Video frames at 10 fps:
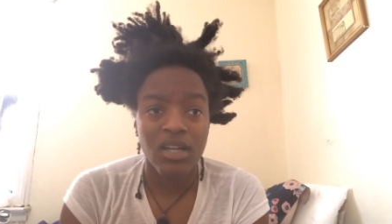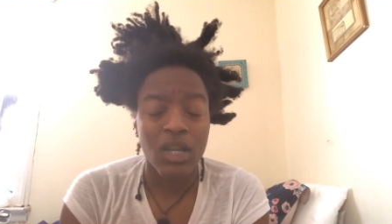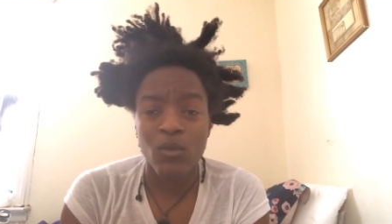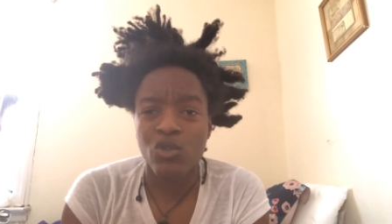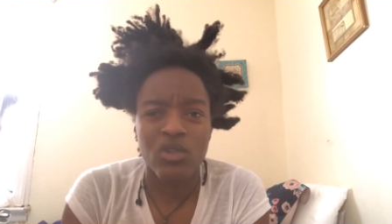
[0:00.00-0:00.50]

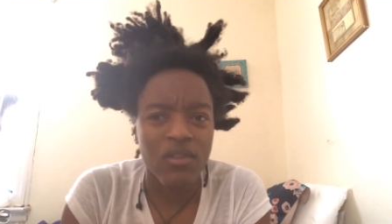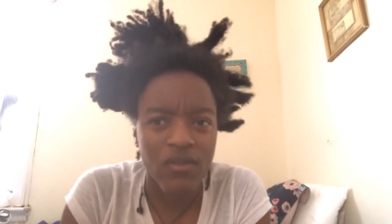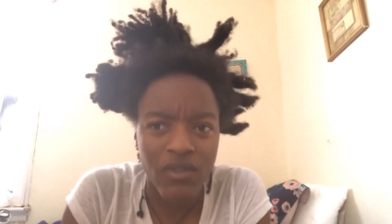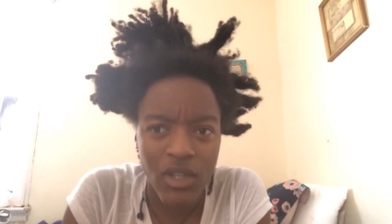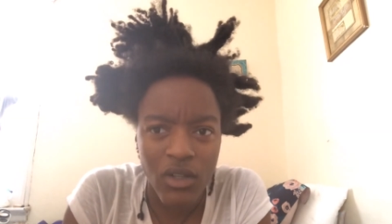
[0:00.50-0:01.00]
They want you to
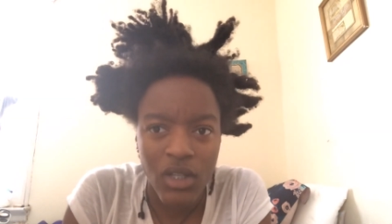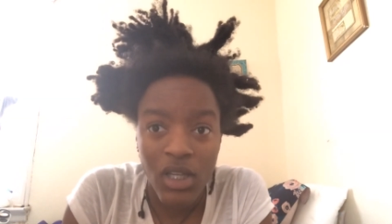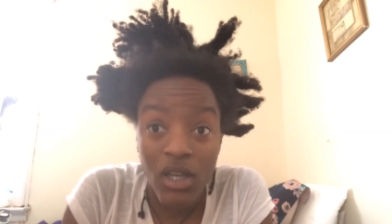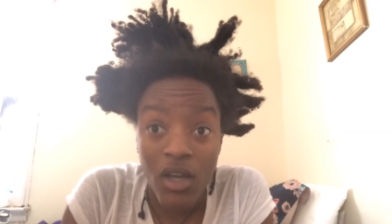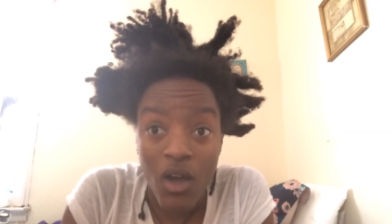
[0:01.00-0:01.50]
feel
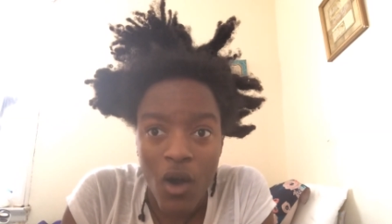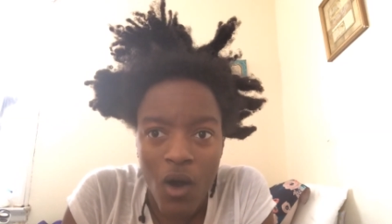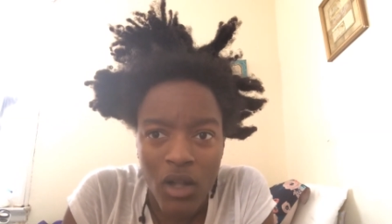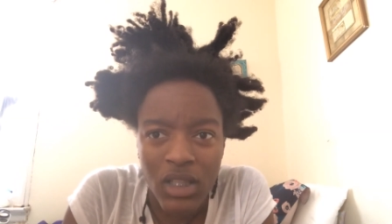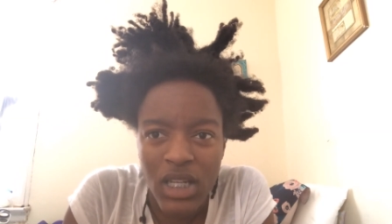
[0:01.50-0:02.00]

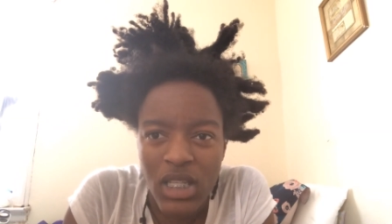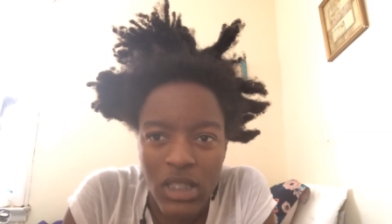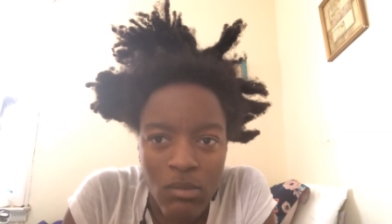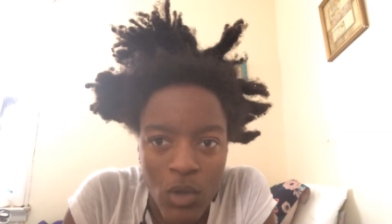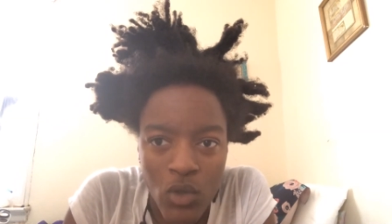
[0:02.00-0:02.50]
all of these
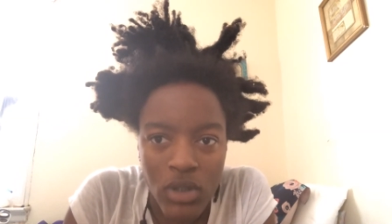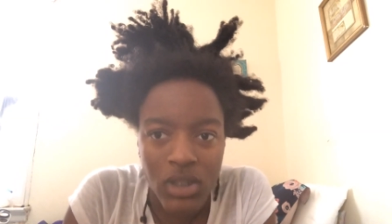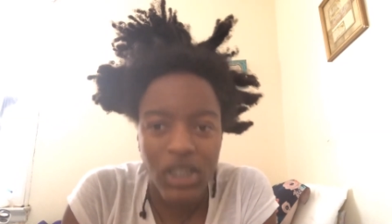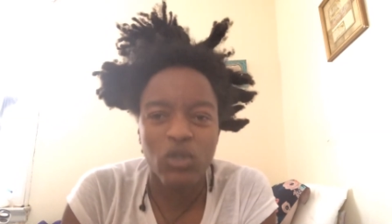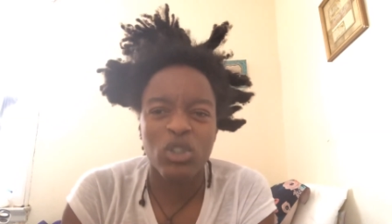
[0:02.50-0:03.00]
emotions.
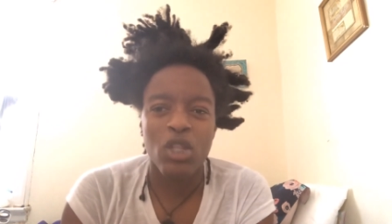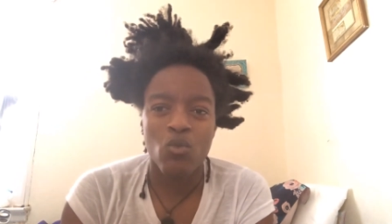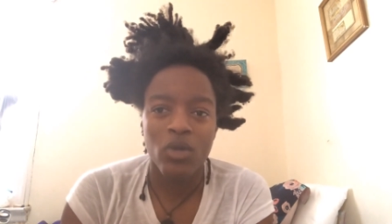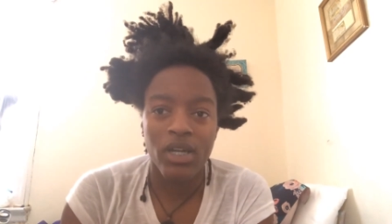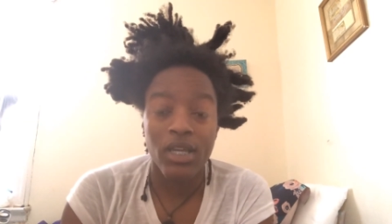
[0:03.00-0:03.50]
That's what they
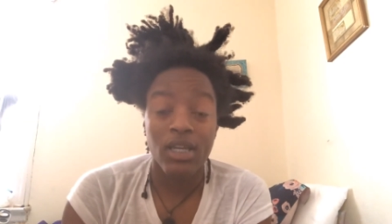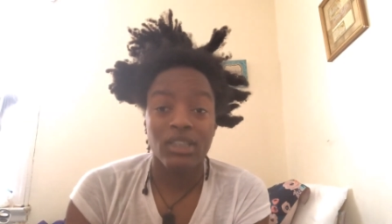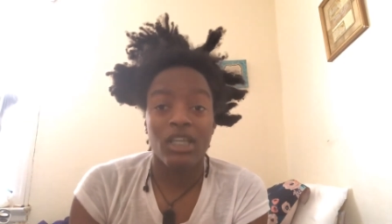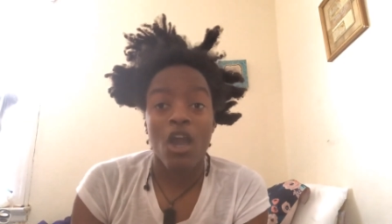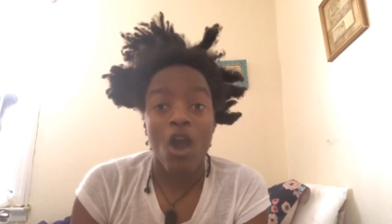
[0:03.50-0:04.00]
want,
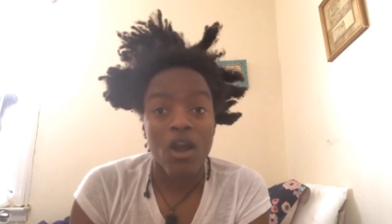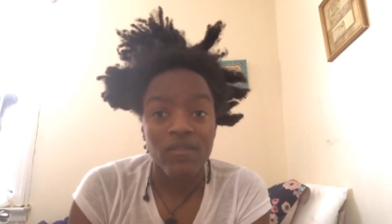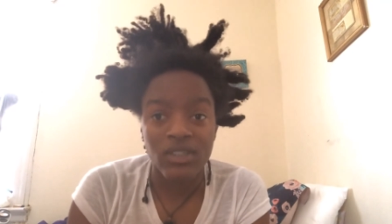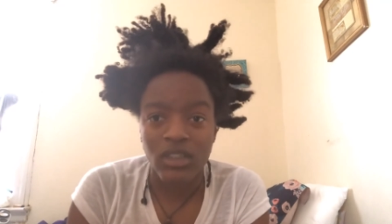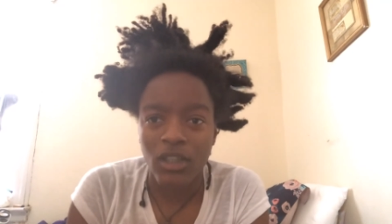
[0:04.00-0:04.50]
because they're
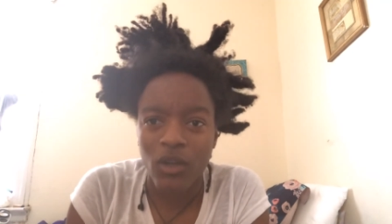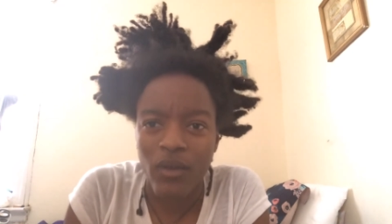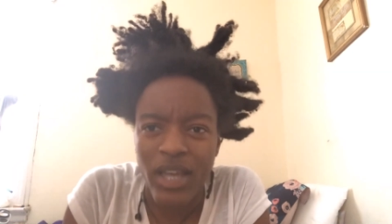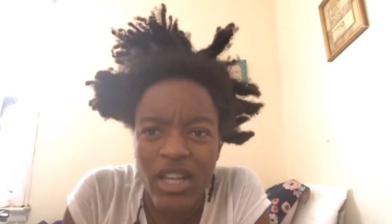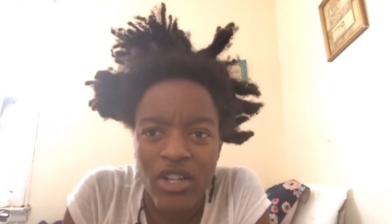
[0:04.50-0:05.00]
harvesting your
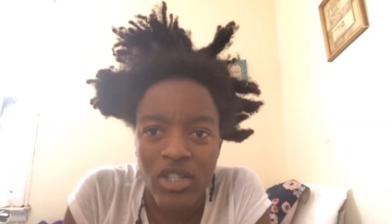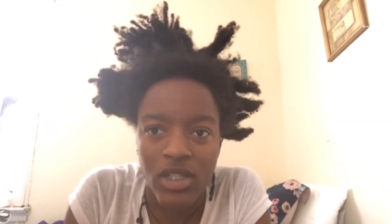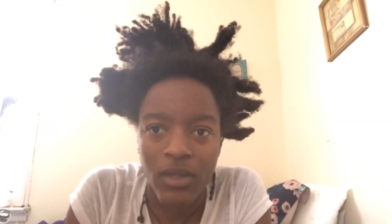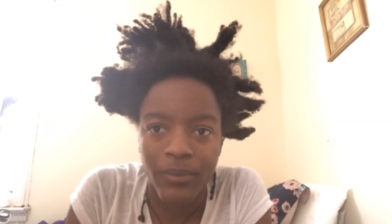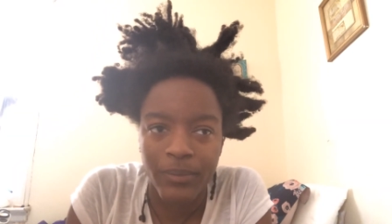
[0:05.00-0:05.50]
energy.